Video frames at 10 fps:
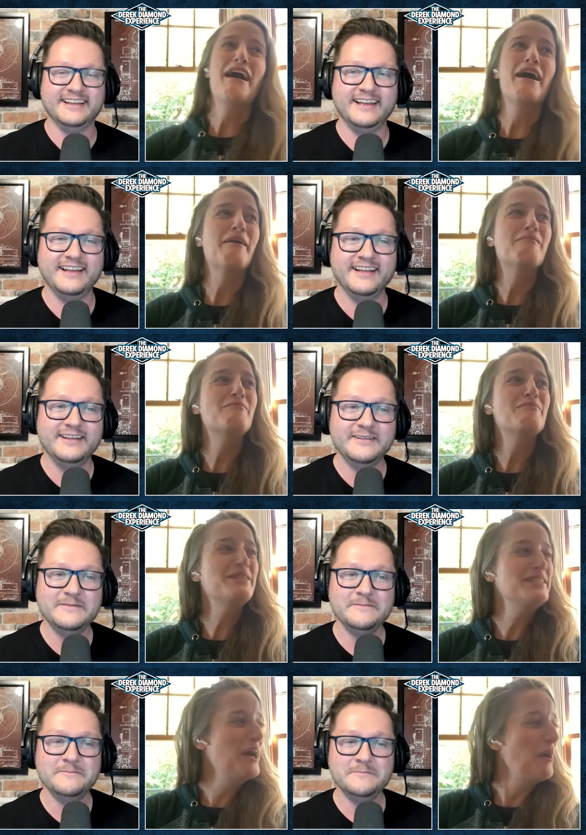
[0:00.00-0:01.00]

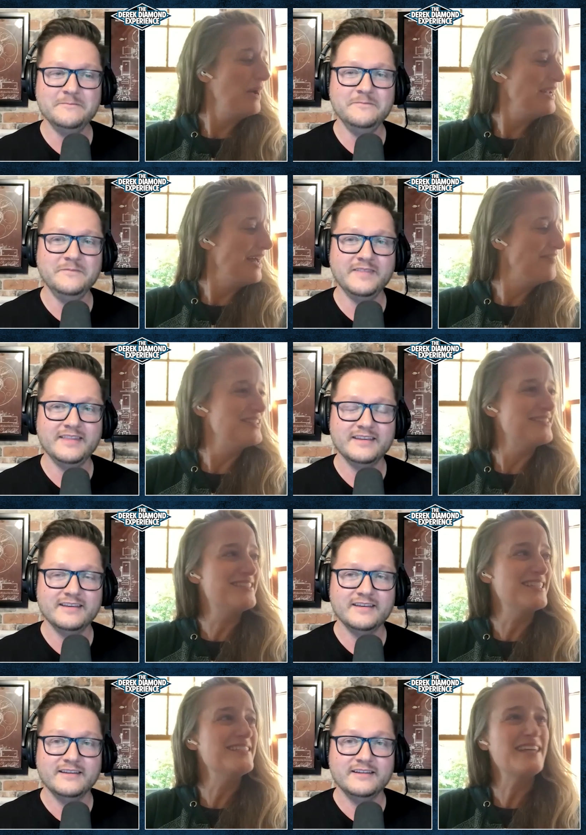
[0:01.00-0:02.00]
Speaker 1: um, but no, I'd have to sit